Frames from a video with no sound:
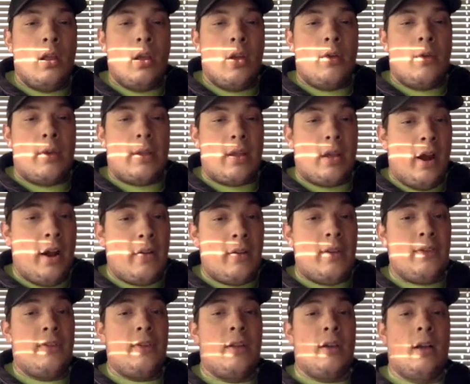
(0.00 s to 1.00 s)

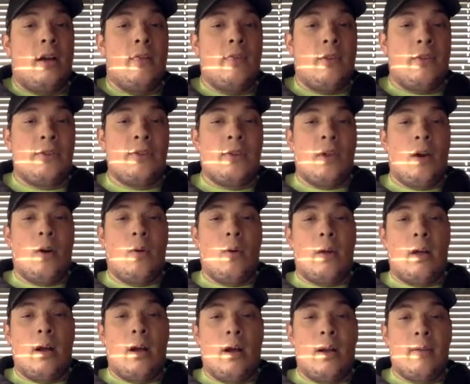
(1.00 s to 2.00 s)
Regardless of the snow,
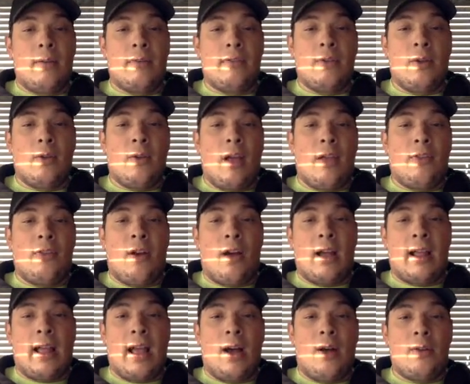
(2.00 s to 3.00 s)
it's still not
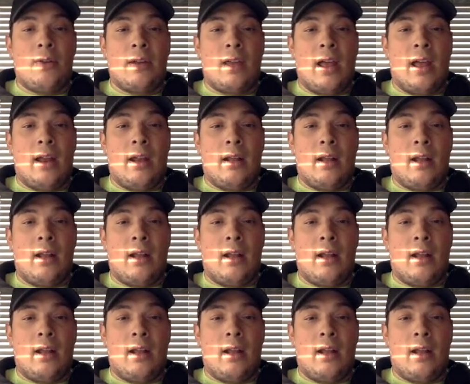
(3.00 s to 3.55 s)
thawing out yet.